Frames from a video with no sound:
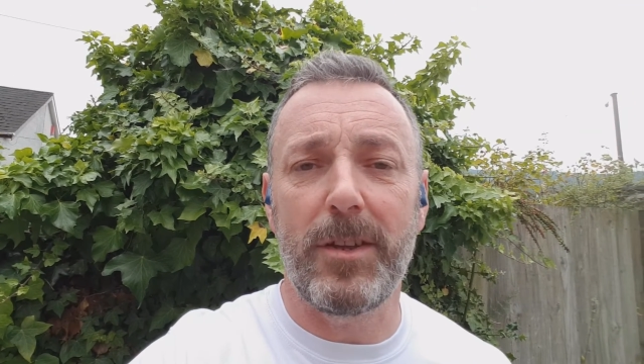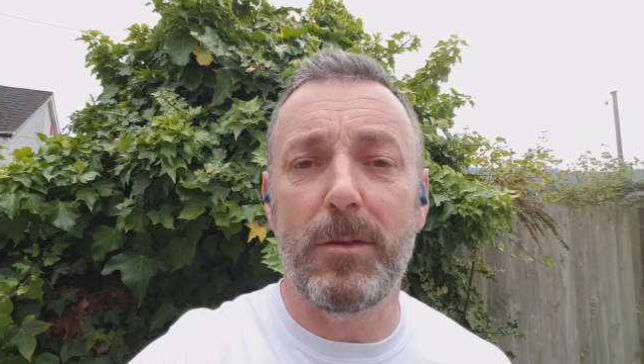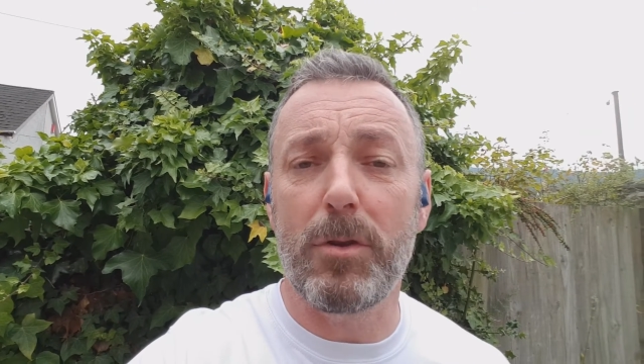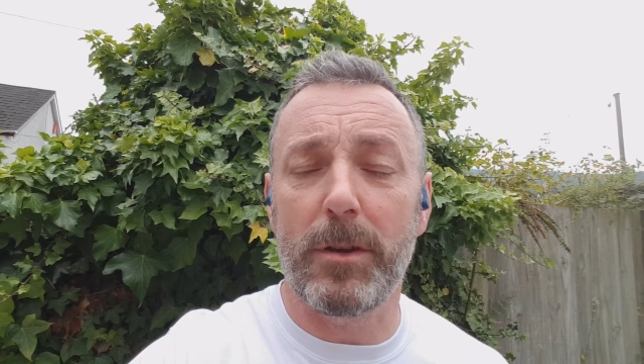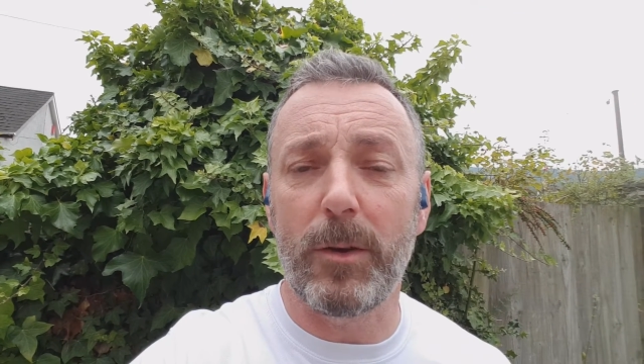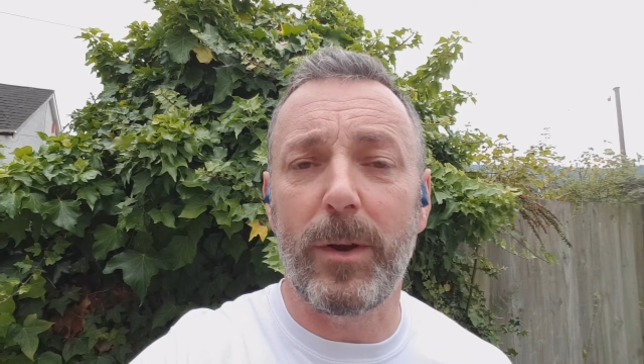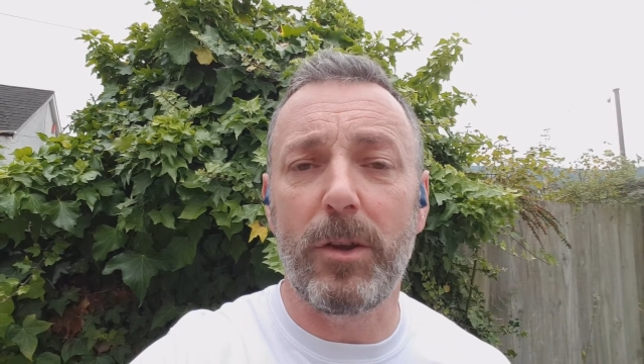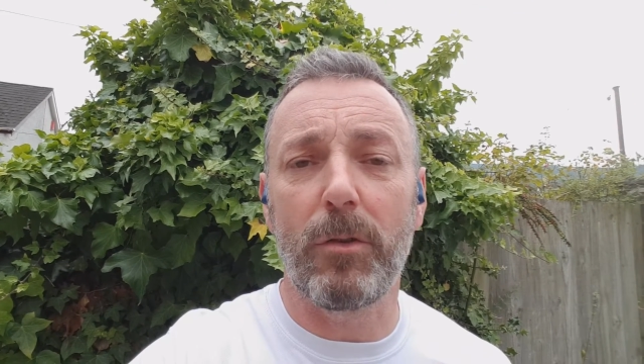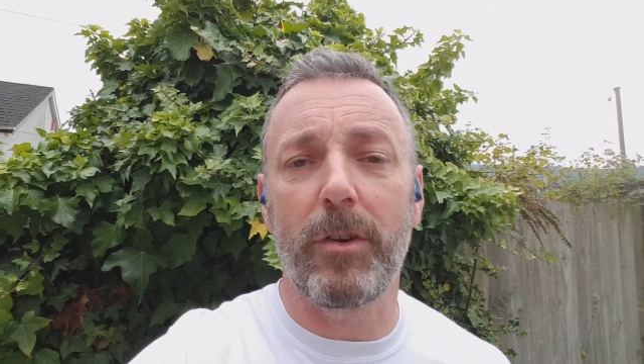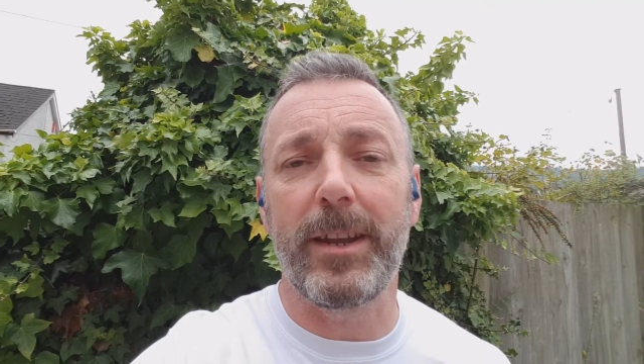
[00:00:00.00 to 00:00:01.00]
usually when
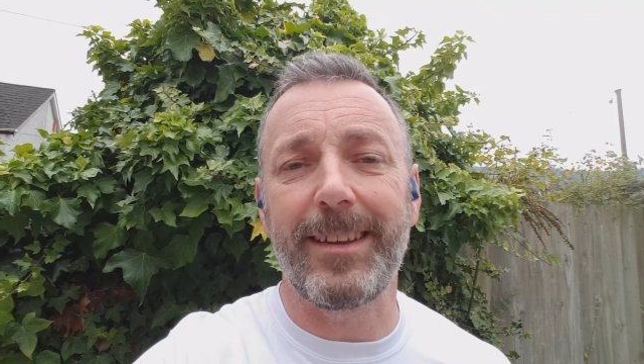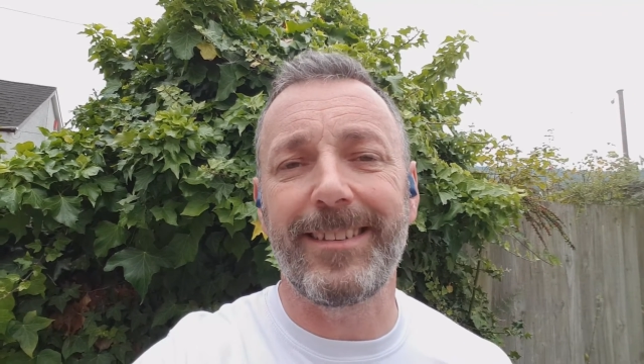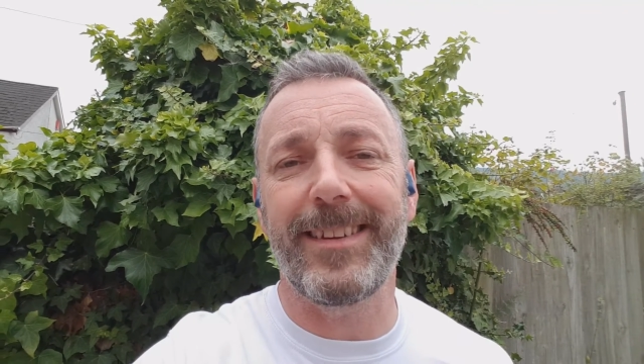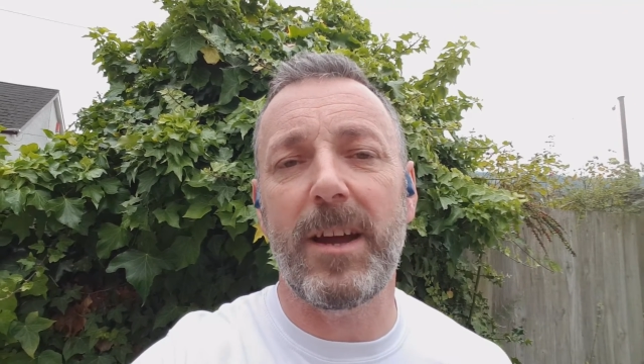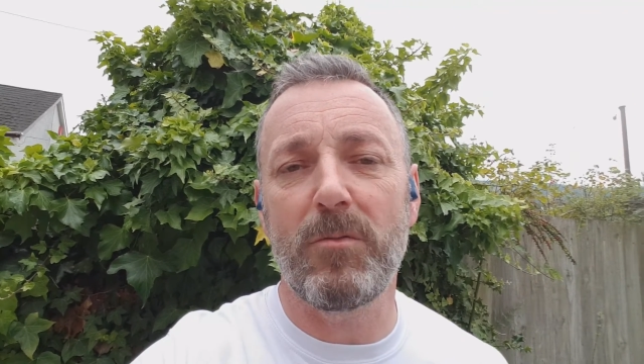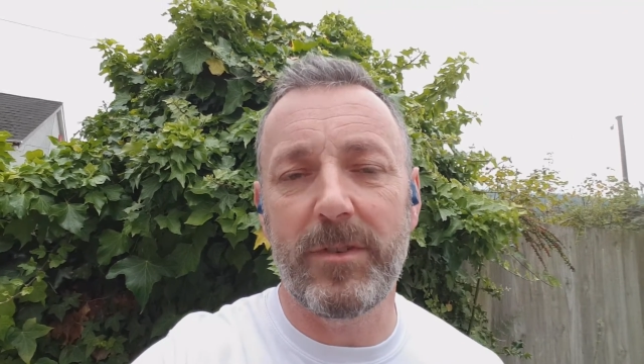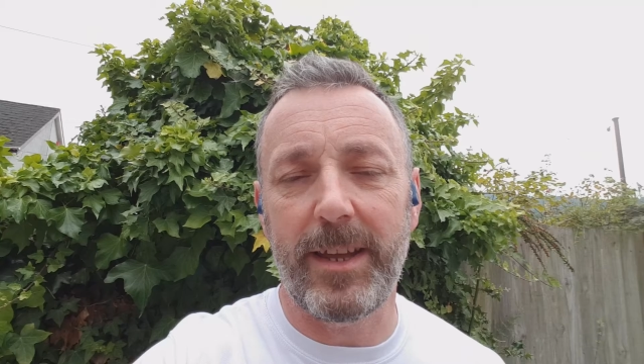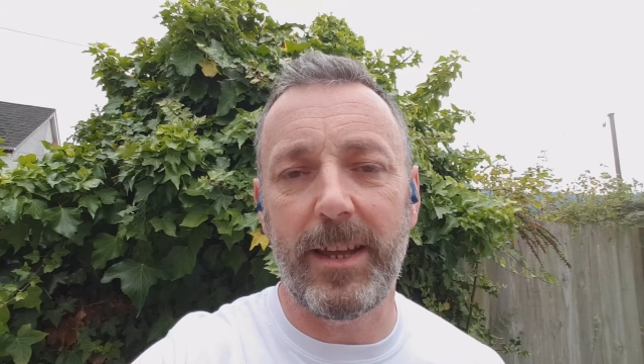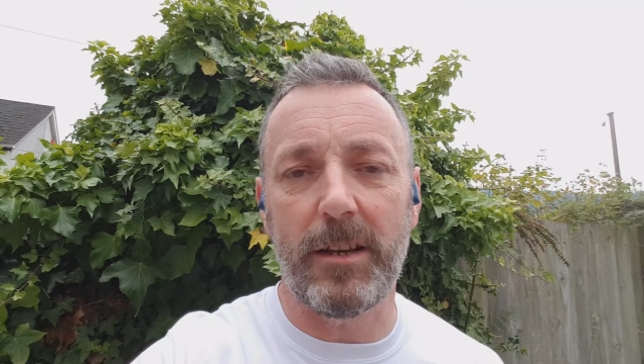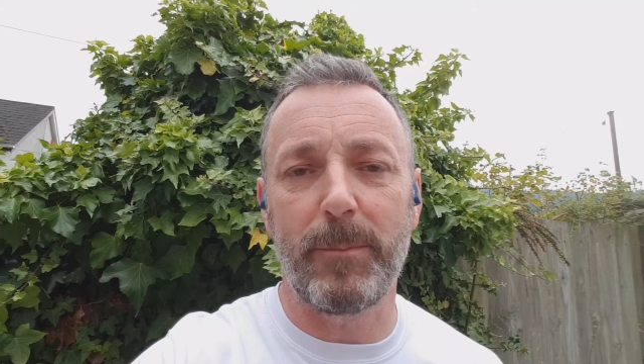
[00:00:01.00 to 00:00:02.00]
you're running
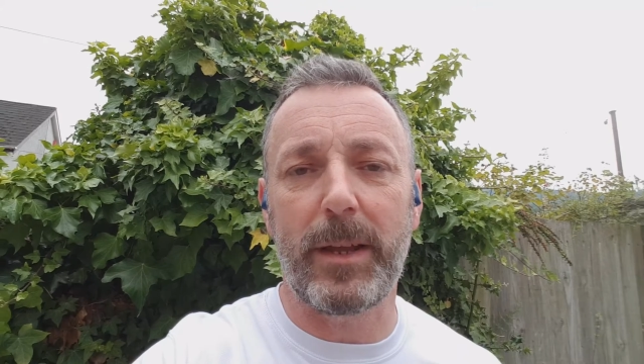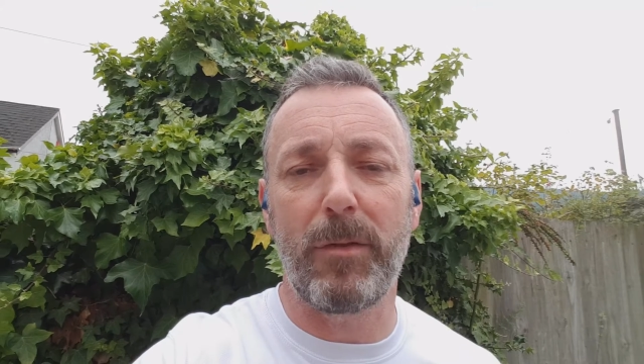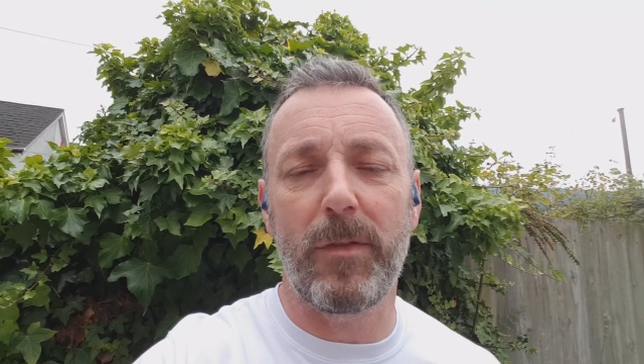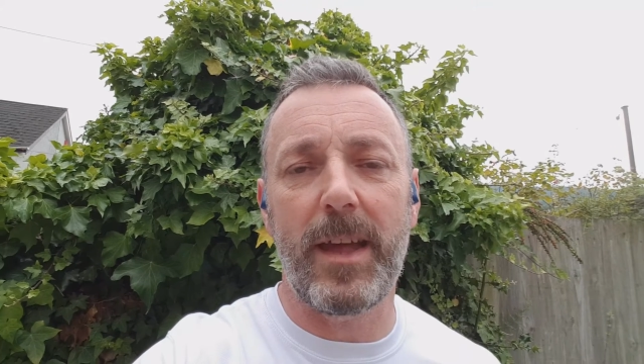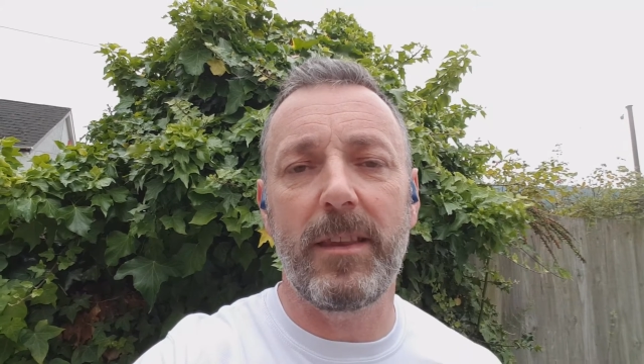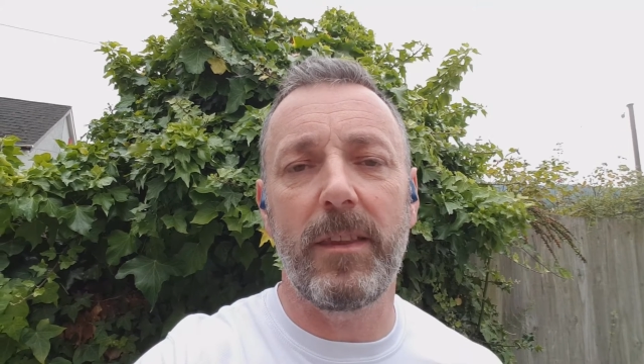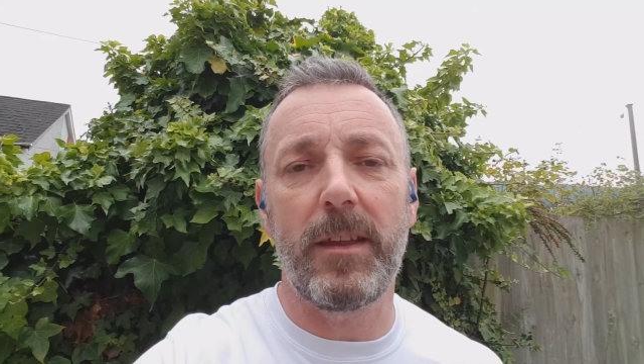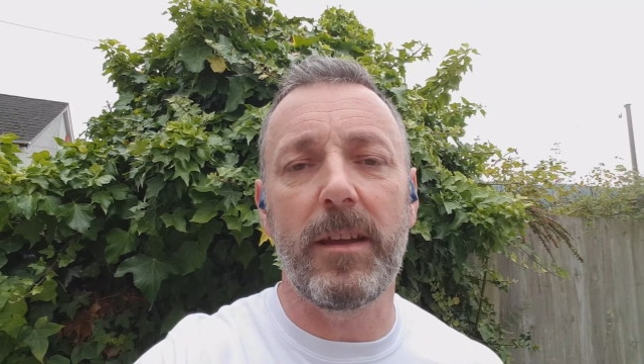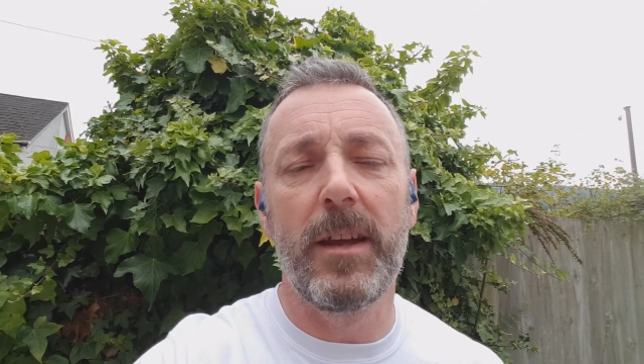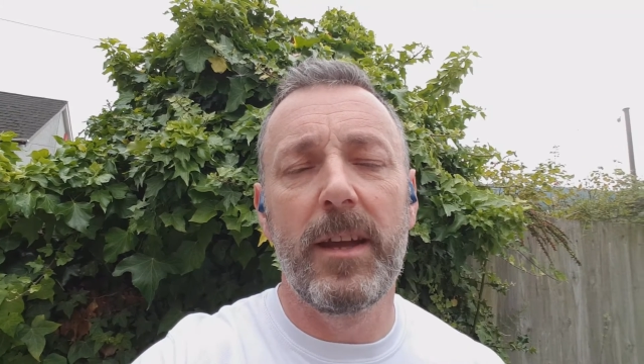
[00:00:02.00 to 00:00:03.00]
downhill, because then the